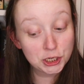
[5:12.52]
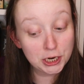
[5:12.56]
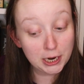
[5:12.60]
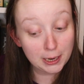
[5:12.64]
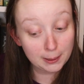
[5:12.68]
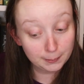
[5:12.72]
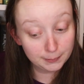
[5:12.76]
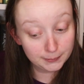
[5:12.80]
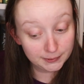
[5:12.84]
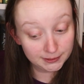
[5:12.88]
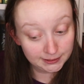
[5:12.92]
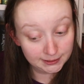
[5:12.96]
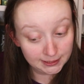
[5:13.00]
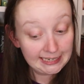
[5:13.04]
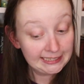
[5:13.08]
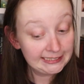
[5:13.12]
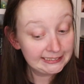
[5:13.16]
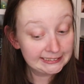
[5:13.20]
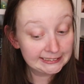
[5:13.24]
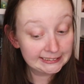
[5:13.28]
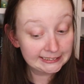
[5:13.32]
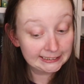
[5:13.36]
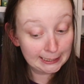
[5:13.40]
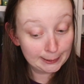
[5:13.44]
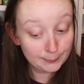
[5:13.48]
jumps, he
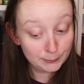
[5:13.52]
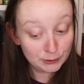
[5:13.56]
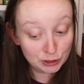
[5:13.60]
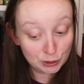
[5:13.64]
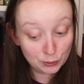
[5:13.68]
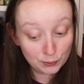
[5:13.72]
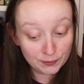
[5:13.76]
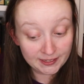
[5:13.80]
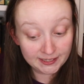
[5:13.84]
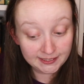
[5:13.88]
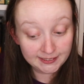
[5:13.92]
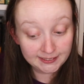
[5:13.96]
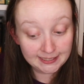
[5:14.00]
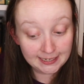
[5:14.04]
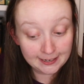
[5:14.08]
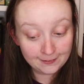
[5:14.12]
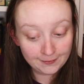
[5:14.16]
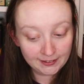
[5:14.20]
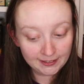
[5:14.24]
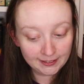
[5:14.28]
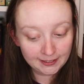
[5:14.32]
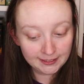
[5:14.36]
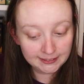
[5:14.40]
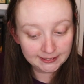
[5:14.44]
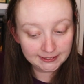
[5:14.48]
slams her with a
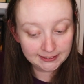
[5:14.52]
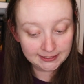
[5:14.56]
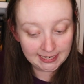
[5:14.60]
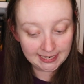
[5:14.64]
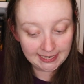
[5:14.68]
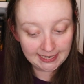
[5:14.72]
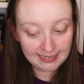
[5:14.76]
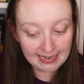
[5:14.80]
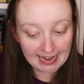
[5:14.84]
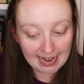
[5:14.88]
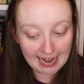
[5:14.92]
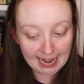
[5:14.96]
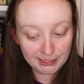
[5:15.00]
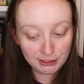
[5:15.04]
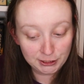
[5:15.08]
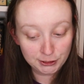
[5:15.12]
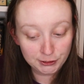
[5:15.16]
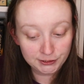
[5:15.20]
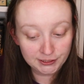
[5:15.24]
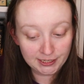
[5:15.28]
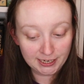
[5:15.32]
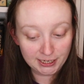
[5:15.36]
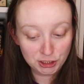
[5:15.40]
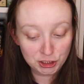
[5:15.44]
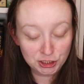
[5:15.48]
devastating
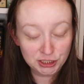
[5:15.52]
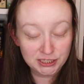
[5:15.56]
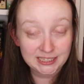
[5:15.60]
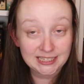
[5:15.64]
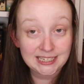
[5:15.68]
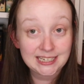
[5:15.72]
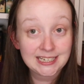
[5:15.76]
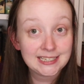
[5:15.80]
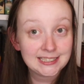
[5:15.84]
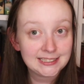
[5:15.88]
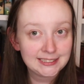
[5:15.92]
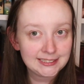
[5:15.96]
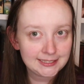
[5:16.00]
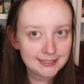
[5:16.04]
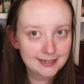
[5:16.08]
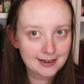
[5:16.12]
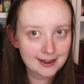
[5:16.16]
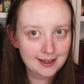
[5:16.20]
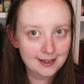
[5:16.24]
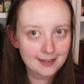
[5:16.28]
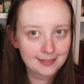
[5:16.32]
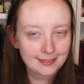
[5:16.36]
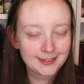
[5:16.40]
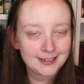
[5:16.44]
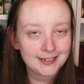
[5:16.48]
accusation. His
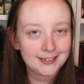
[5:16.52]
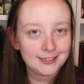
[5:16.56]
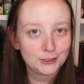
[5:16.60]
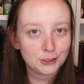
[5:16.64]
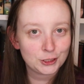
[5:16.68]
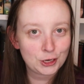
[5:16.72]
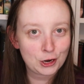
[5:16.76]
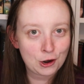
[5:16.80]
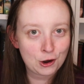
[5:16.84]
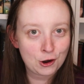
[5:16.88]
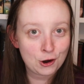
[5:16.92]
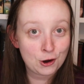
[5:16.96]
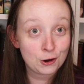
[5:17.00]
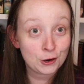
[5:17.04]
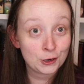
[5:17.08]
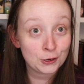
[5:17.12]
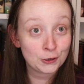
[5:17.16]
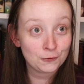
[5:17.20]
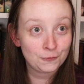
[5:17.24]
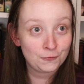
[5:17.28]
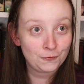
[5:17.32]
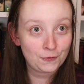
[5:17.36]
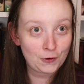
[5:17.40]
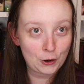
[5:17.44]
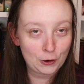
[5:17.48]
death is all
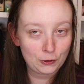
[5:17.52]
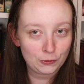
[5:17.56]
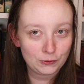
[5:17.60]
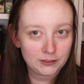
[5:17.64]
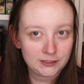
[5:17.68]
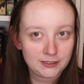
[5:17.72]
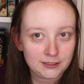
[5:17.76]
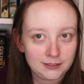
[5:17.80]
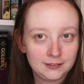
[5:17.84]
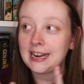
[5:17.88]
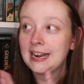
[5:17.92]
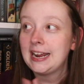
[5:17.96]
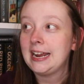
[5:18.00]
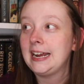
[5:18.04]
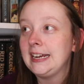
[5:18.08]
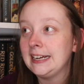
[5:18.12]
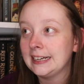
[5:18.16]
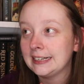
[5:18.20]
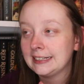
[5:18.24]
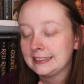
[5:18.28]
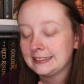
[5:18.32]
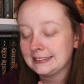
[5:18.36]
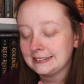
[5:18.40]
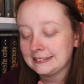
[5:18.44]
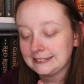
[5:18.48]
her fault.
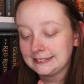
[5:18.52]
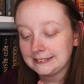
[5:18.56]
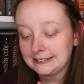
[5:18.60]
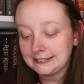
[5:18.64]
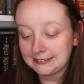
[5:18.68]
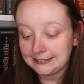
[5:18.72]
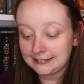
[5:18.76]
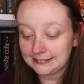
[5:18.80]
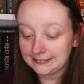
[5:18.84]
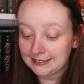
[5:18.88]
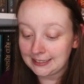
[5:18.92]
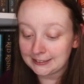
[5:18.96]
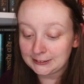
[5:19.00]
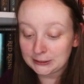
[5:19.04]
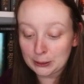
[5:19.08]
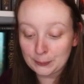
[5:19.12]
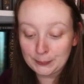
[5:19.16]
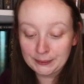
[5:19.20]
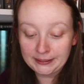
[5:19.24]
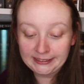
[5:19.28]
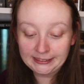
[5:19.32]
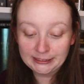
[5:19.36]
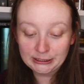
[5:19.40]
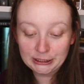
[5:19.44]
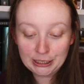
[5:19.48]
And that's all
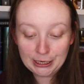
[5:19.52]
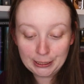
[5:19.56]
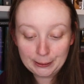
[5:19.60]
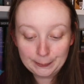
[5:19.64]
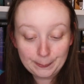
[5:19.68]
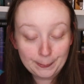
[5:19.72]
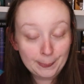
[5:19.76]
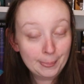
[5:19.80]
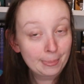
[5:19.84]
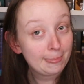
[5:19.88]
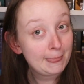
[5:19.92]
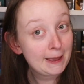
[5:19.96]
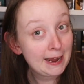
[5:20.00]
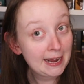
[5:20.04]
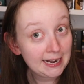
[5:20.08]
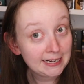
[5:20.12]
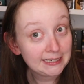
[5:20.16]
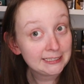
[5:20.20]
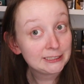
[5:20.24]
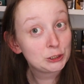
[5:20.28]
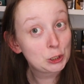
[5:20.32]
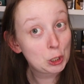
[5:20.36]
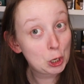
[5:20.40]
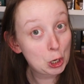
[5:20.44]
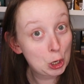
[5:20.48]
we need to know. That
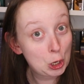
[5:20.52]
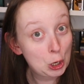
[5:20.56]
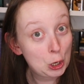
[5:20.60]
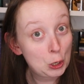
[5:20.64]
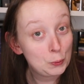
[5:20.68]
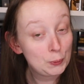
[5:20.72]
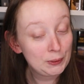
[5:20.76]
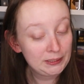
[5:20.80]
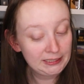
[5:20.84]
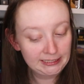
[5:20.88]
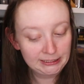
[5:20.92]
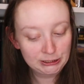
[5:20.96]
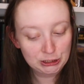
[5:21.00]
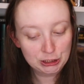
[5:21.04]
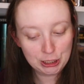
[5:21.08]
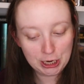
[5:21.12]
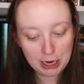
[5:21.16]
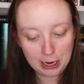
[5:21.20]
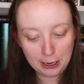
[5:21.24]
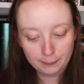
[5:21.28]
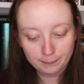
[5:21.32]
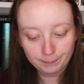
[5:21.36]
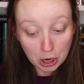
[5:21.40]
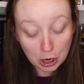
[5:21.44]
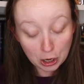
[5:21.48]
is all we need to
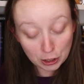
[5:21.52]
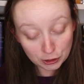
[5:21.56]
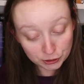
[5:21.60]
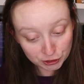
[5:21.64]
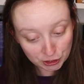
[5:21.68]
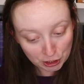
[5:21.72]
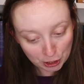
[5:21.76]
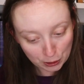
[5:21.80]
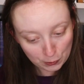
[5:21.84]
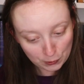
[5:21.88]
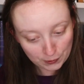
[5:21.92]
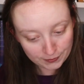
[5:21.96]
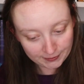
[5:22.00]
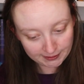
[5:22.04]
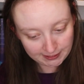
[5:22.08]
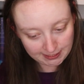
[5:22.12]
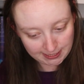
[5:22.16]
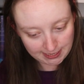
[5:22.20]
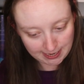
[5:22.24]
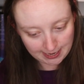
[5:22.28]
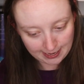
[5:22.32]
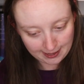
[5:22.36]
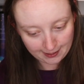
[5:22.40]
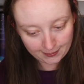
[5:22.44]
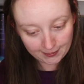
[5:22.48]
know. Also on the
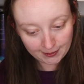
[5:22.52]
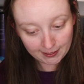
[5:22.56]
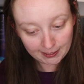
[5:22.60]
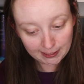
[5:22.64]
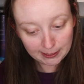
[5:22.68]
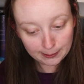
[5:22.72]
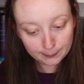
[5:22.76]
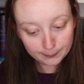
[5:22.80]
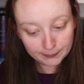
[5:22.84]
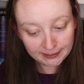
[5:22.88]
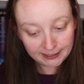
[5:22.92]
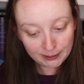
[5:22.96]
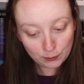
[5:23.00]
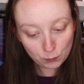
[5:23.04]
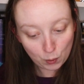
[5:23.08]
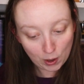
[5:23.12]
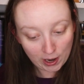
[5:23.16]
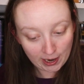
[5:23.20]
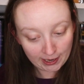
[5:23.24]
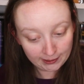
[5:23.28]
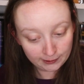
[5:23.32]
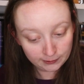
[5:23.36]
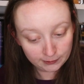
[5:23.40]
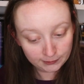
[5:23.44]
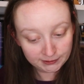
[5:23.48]
10th, Emily
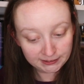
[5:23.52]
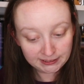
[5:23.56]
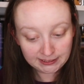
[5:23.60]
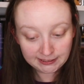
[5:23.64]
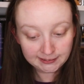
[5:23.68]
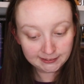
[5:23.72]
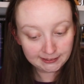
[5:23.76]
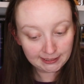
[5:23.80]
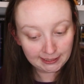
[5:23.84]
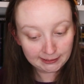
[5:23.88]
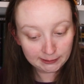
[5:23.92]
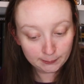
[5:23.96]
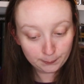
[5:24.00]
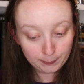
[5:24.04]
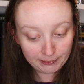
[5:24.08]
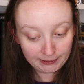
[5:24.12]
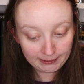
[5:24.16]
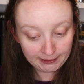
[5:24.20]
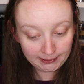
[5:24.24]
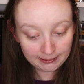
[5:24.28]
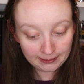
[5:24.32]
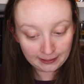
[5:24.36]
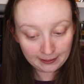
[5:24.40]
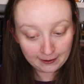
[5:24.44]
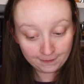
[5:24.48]
Wilde's
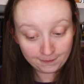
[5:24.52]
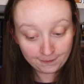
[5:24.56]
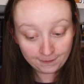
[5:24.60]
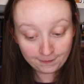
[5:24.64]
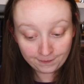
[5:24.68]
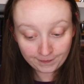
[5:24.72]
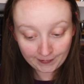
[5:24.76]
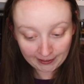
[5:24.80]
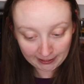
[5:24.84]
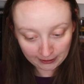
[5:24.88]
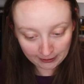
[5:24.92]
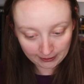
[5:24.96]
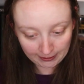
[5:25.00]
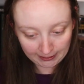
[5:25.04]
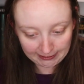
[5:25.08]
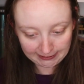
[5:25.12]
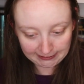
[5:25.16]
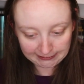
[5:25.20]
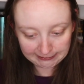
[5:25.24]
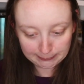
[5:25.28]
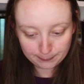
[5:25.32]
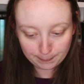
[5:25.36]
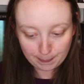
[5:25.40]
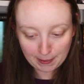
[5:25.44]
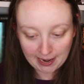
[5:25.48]
Encyclopedia of
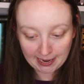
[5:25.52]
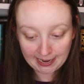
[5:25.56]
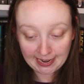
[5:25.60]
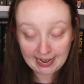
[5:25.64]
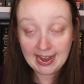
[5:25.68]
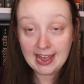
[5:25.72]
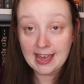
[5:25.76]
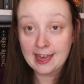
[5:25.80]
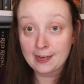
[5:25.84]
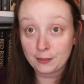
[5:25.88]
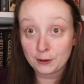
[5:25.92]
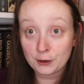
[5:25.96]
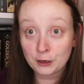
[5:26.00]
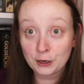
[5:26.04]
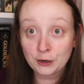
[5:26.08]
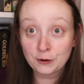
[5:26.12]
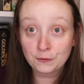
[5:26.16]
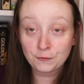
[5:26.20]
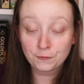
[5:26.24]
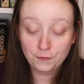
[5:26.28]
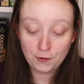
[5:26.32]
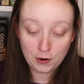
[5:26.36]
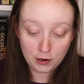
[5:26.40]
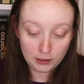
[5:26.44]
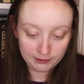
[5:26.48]
Fairies by Heather
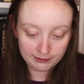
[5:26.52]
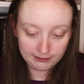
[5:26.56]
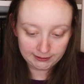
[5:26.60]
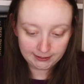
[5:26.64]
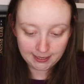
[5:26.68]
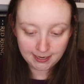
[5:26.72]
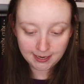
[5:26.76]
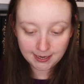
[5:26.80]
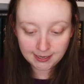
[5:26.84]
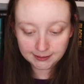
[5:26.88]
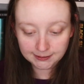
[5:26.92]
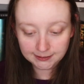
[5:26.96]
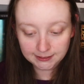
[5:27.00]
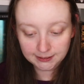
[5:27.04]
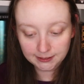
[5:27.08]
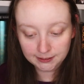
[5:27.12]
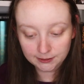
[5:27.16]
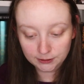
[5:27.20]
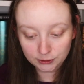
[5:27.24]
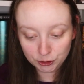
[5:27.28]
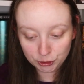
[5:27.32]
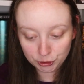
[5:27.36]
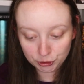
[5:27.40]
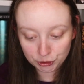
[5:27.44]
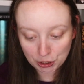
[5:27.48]
Fawcett.
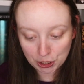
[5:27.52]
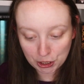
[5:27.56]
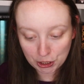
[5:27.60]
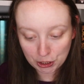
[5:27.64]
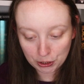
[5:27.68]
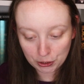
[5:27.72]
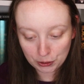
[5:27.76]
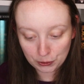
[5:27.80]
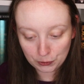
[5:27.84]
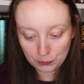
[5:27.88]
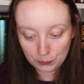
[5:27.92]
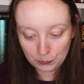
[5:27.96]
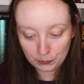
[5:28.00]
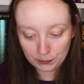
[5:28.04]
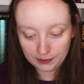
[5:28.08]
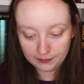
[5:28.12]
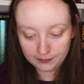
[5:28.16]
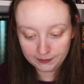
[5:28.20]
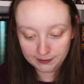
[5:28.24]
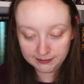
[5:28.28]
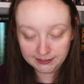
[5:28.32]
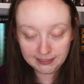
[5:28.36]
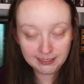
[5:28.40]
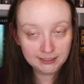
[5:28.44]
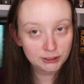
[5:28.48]
So
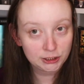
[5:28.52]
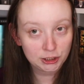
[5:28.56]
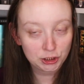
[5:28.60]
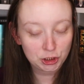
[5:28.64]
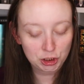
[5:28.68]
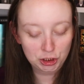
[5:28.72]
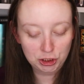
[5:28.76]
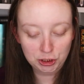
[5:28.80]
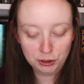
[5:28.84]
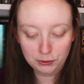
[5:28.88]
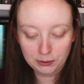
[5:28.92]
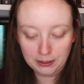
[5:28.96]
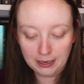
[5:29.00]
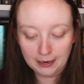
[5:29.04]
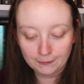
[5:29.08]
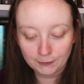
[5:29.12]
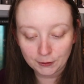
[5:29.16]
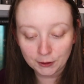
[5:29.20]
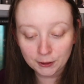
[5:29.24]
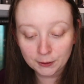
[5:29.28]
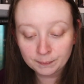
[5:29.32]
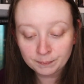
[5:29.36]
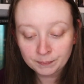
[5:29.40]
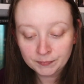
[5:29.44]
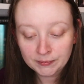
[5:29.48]
this has such a cute
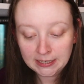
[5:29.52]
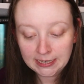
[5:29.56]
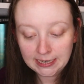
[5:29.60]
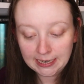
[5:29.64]
cover.